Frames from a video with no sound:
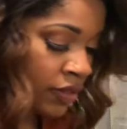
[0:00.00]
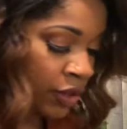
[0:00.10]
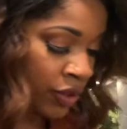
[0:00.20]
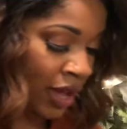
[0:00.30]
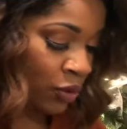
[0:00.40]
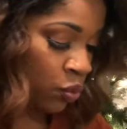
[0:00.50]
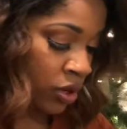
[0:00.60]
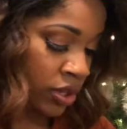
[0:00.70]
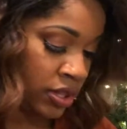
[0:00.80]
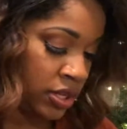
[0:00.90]
only had
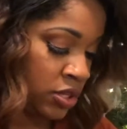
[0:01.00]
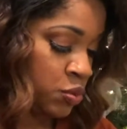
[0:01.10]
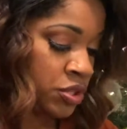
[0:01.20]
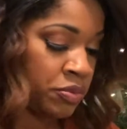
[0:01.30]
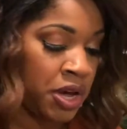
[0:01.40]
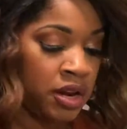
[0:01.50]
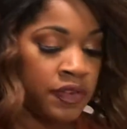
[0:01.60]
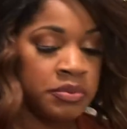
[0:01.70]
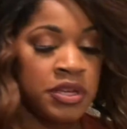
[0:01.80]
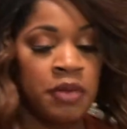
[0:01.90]
one of these, which I'm kind of
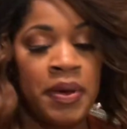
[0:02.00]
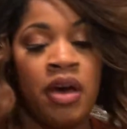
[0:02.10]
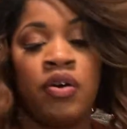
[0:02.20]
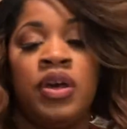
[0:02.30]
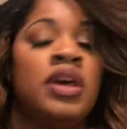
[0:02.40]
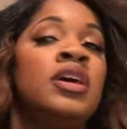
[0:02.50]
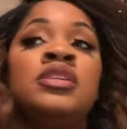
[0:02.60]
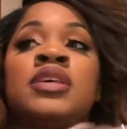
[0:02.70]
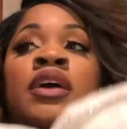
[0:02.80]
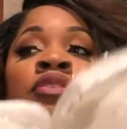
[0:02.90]
upset about. It's like